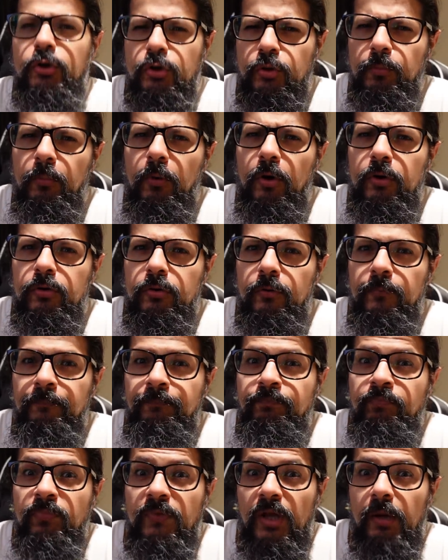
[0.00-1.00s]
tomorrow.
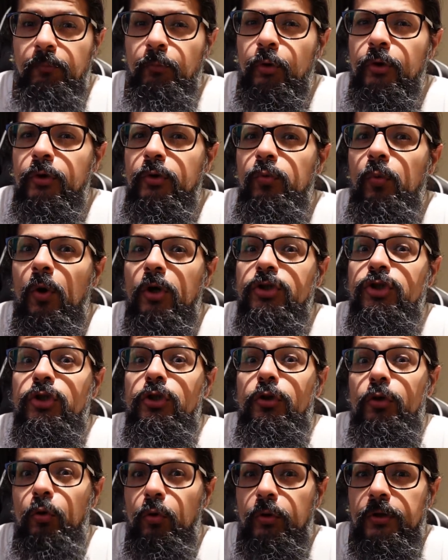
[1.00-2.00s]
I'm going to
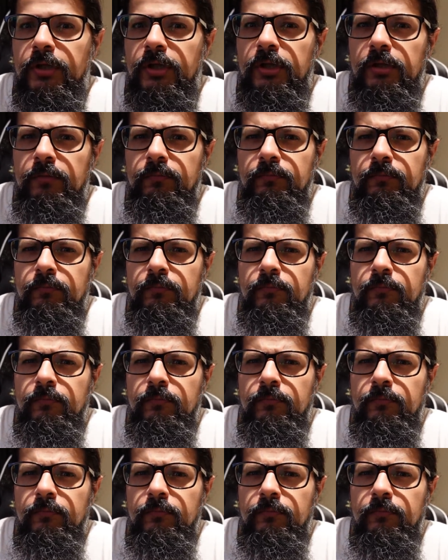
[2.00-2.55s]
watch Loki.